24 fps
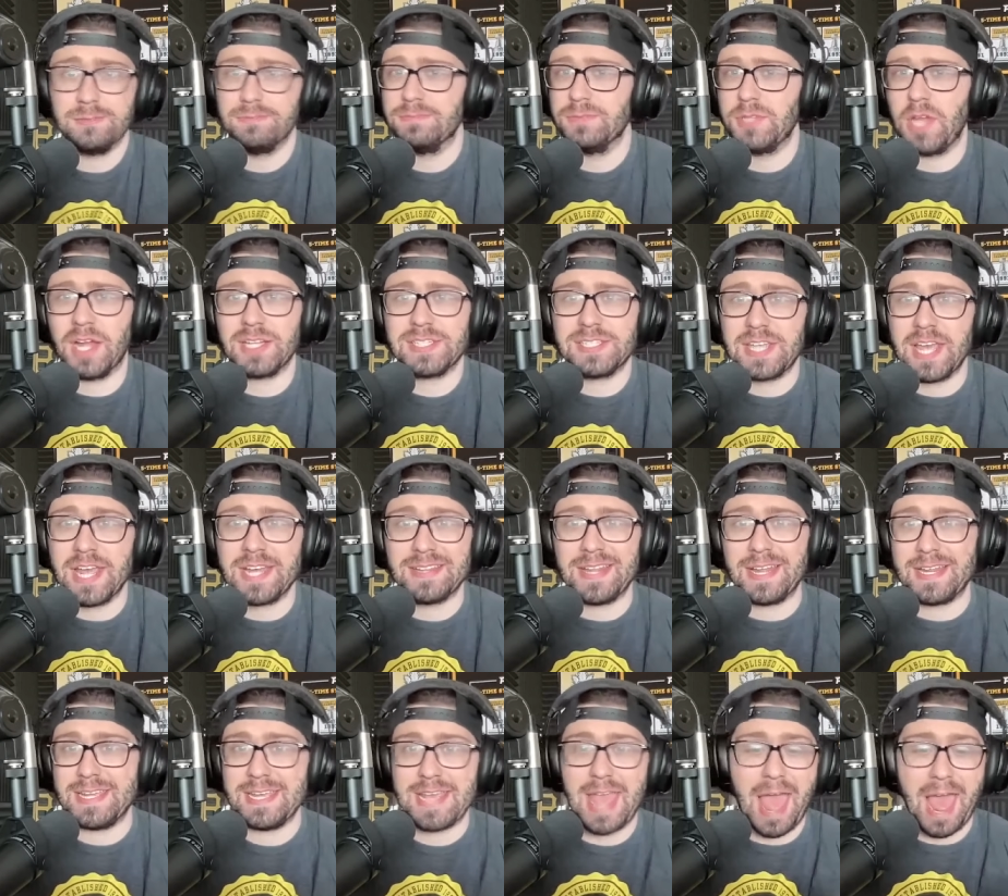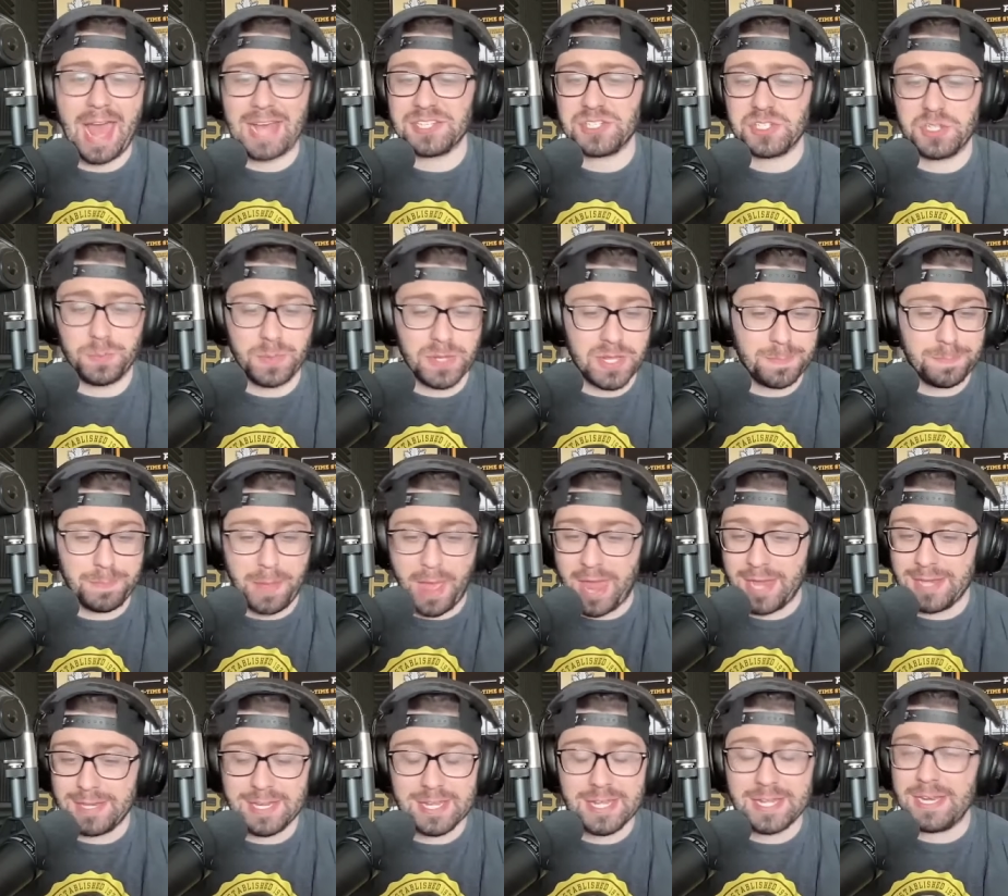not saying that he has to be
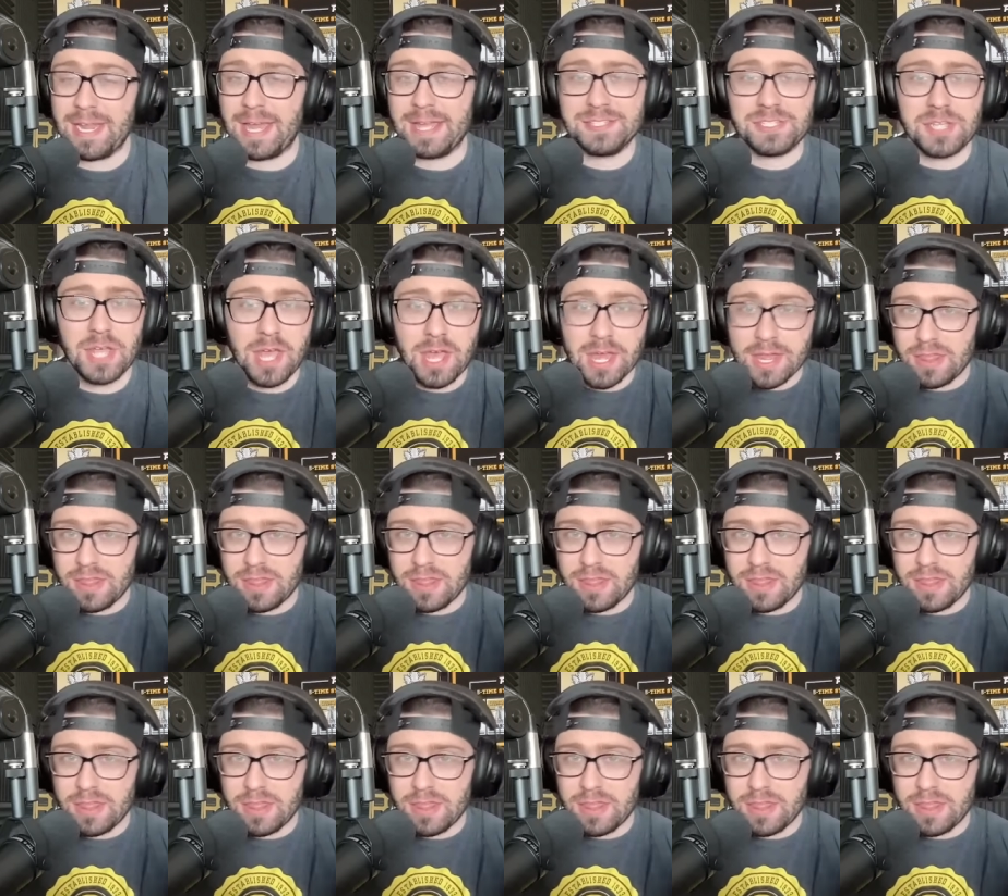penned in as